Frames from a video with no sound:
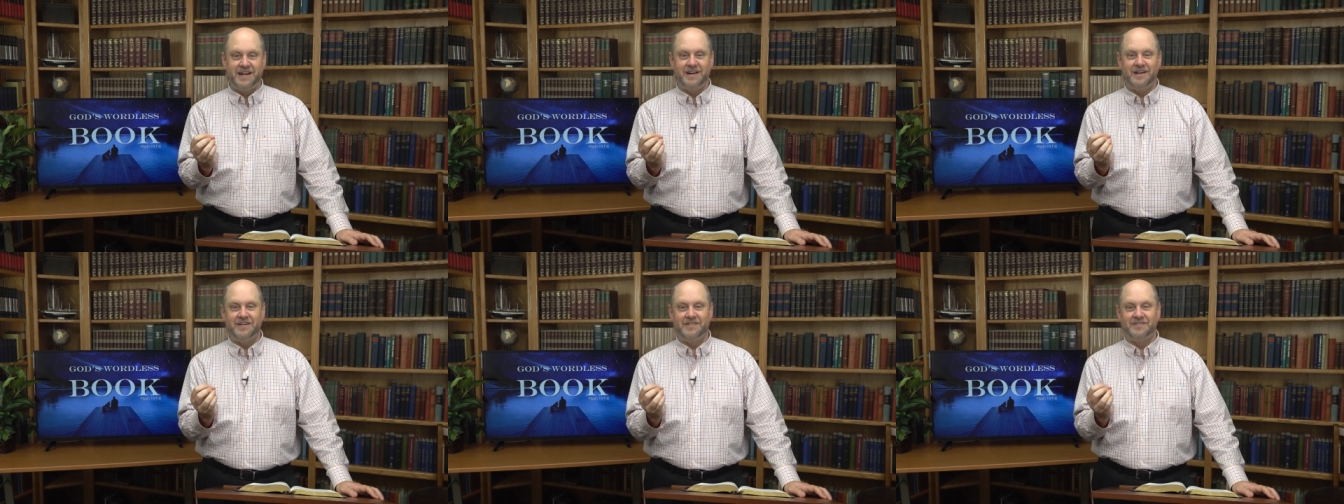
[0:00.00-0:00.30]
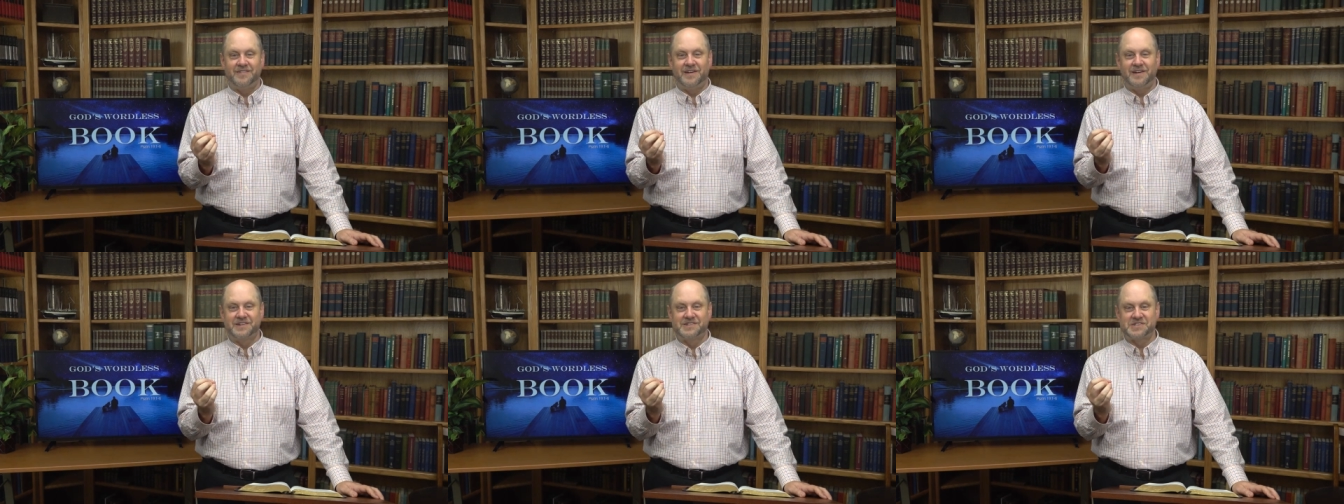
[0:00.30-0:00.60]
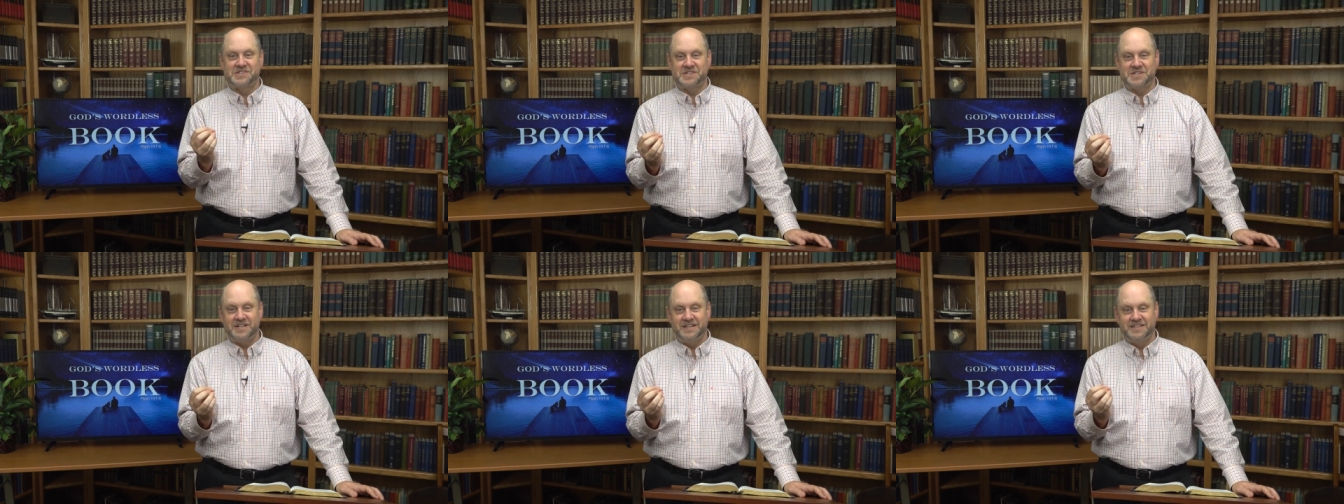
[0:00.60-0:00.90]
of our
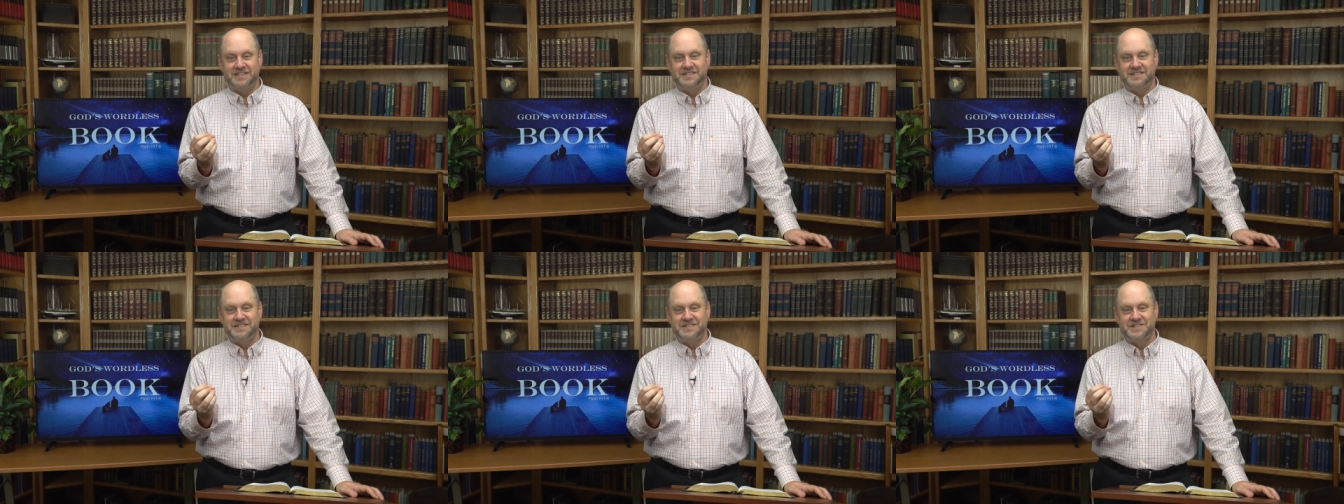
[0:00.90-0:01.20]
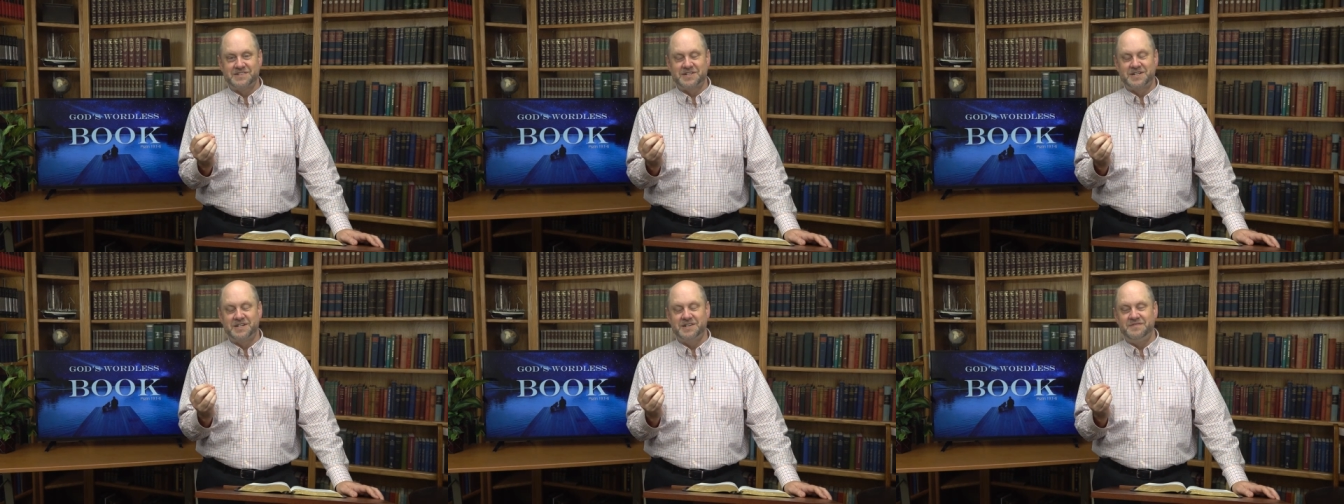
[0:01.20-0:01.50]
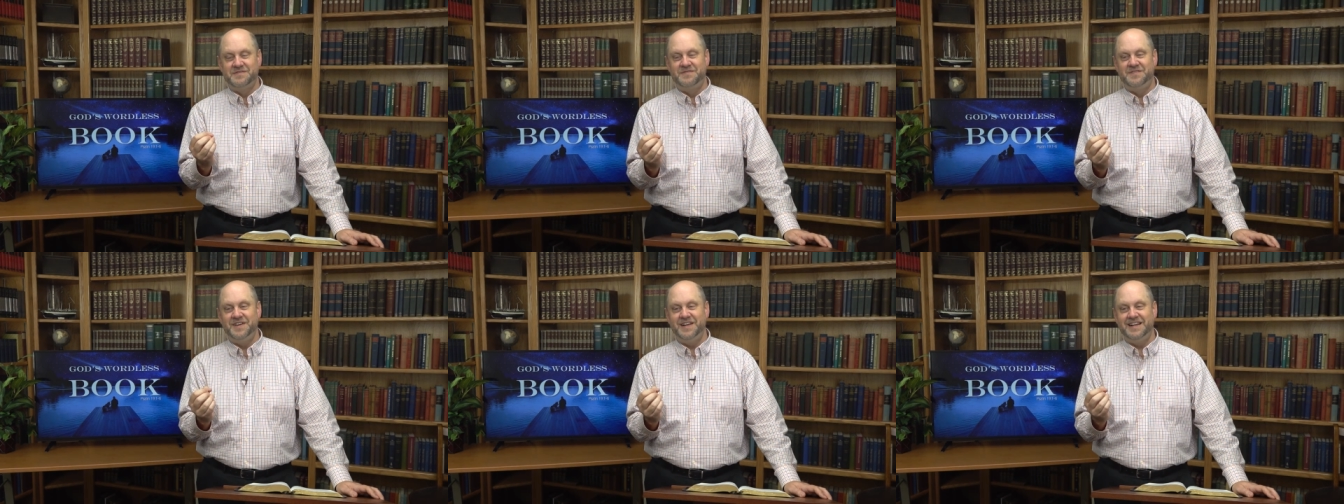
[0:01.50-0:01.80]
suns could
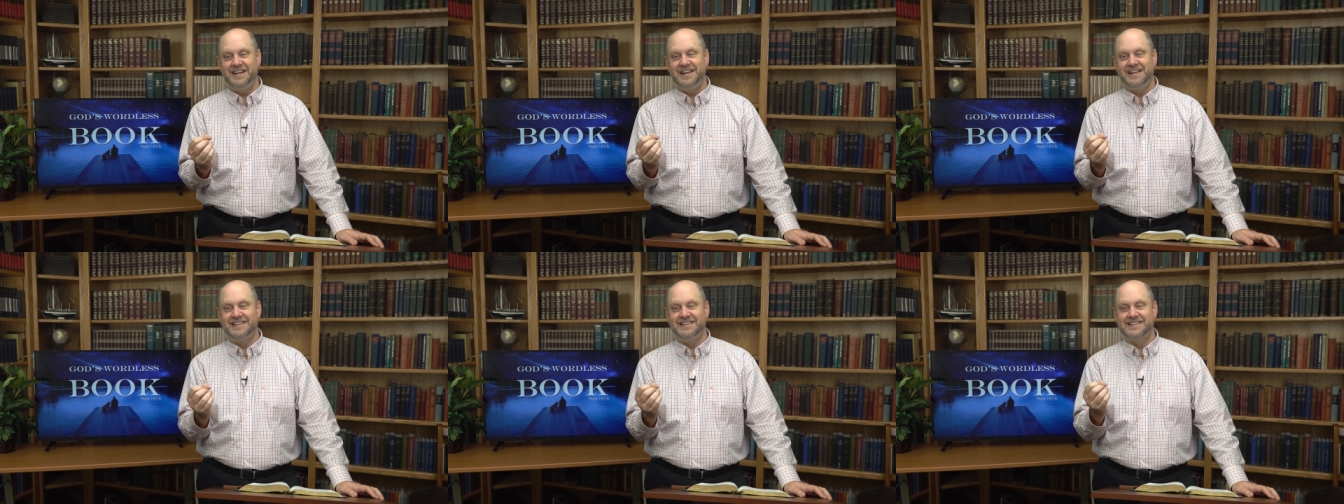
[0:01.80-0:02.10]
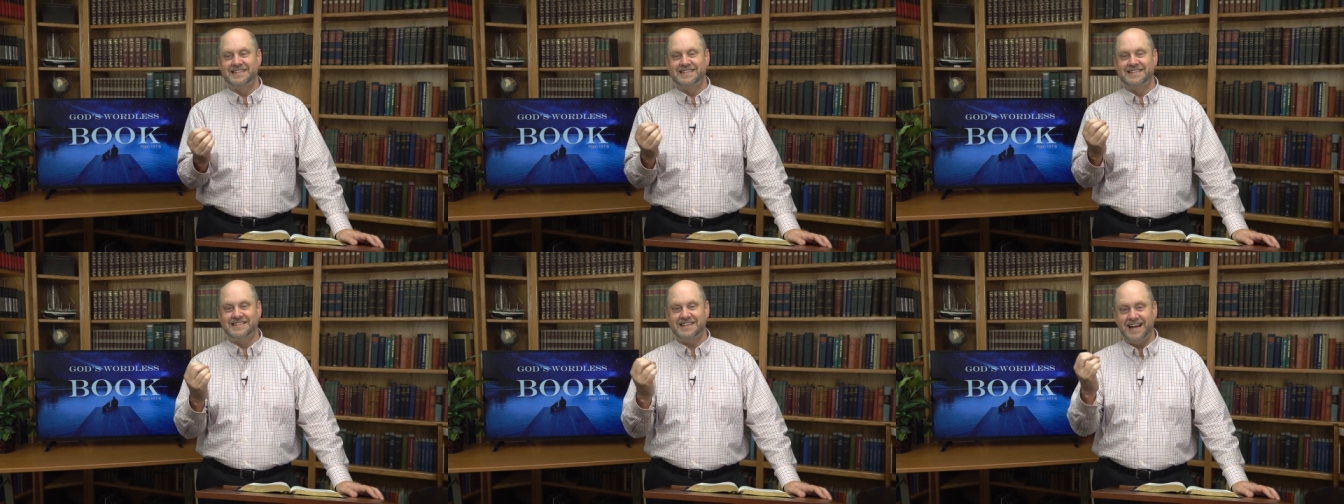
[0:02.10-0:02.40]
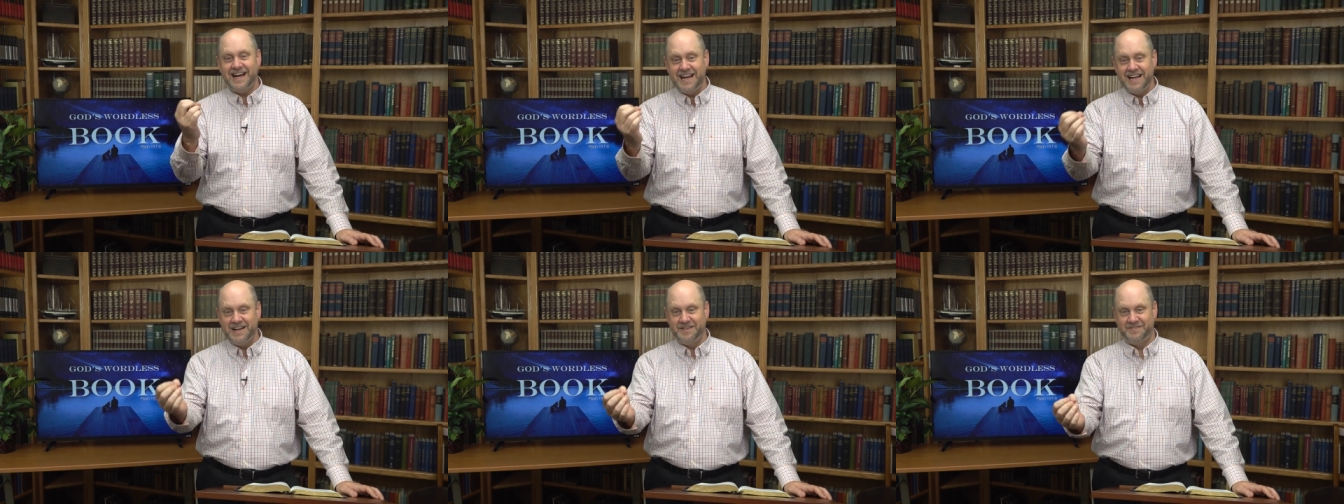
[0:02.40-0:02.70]
fit
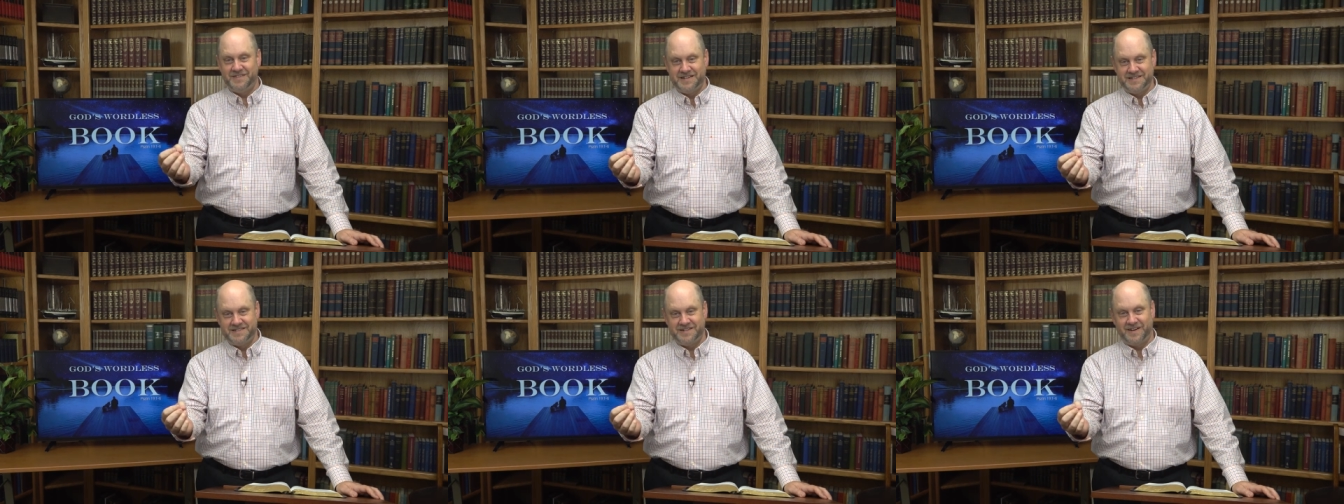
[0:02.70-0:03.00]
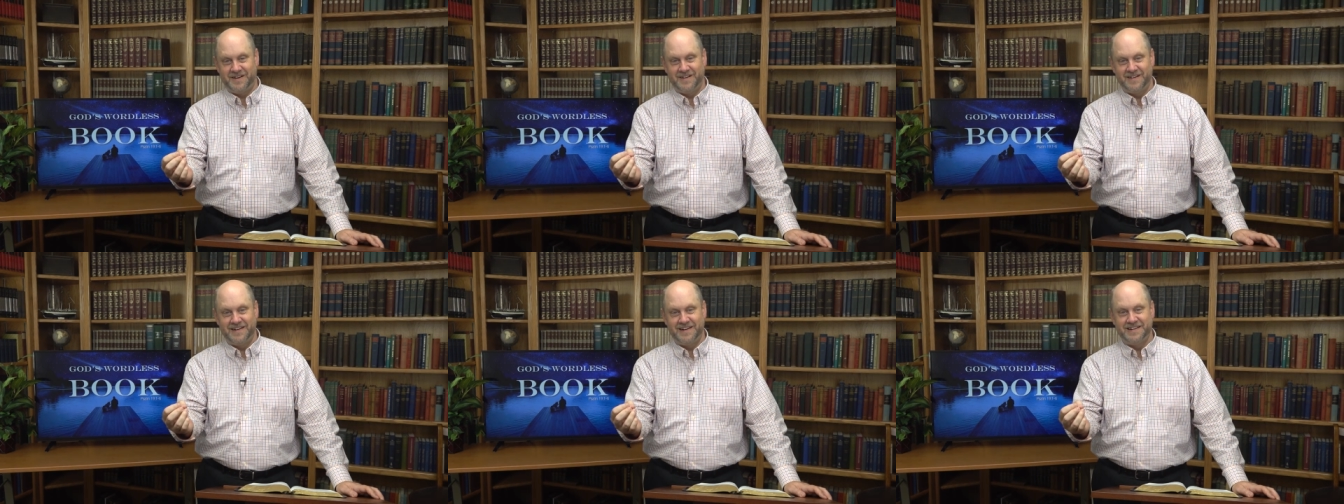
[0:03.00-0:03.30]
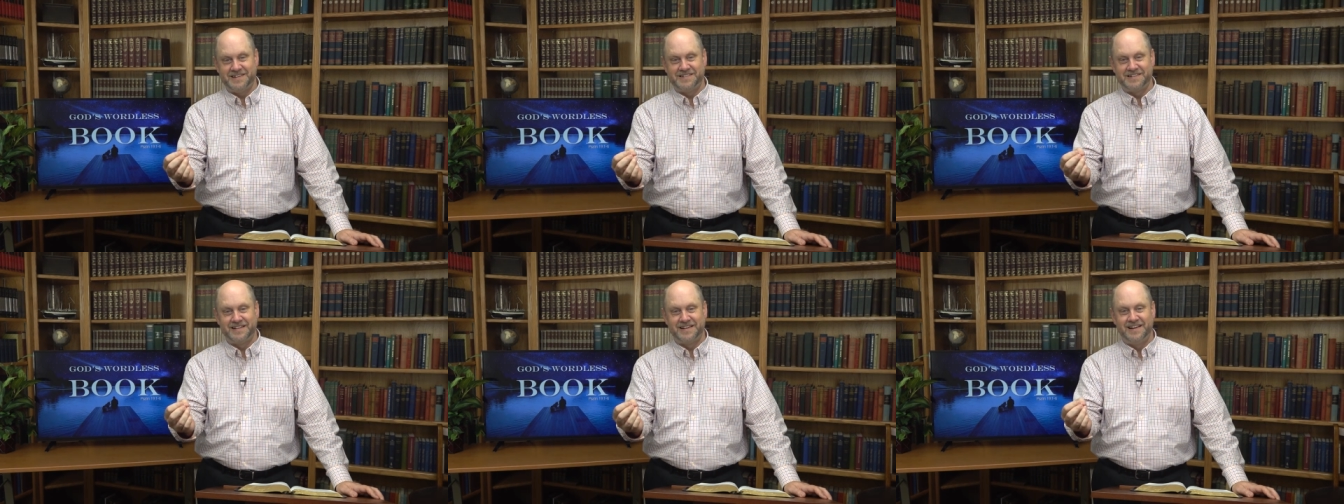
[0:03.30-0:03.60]
inside of
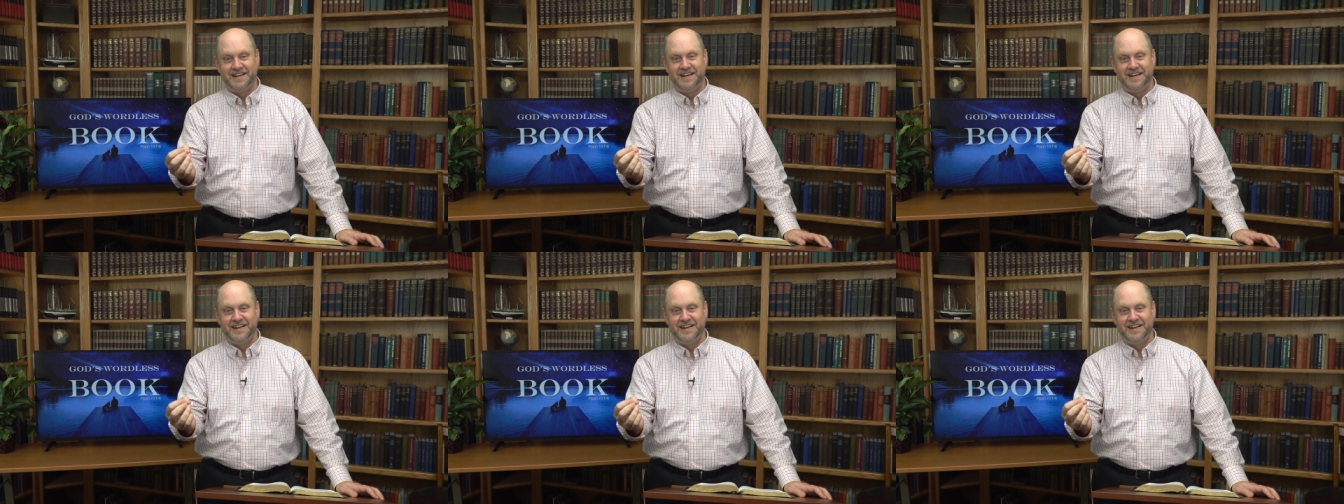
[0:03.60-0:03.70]
Antares.